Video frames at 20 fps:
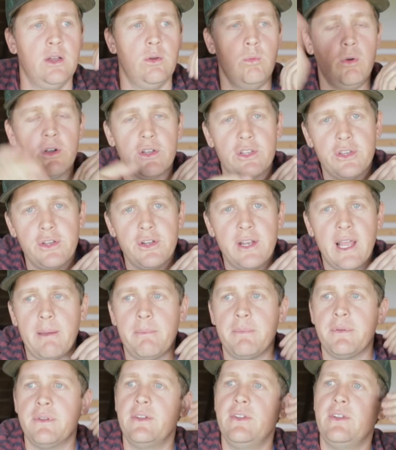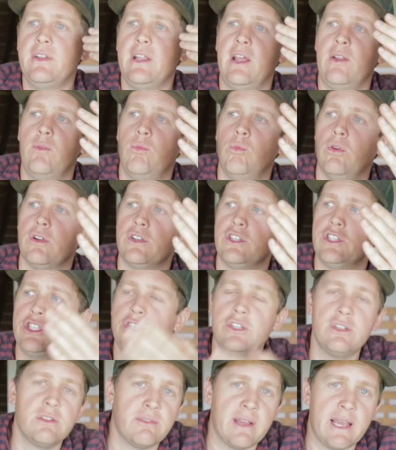what could happen and what
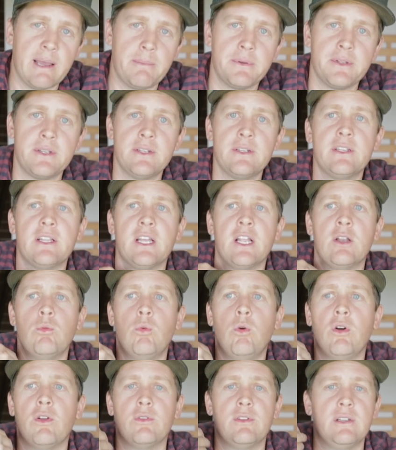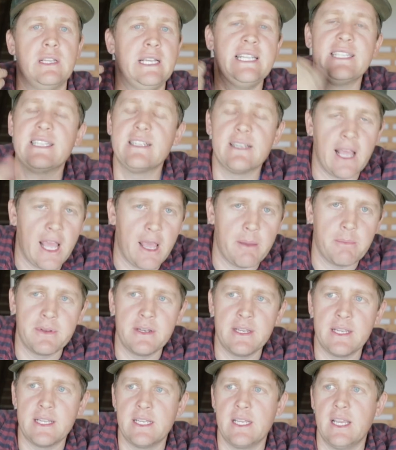should have happened and what isn't
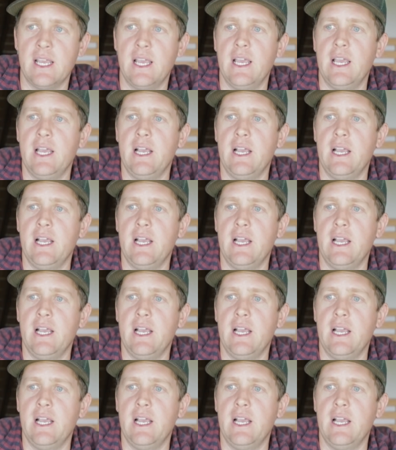happening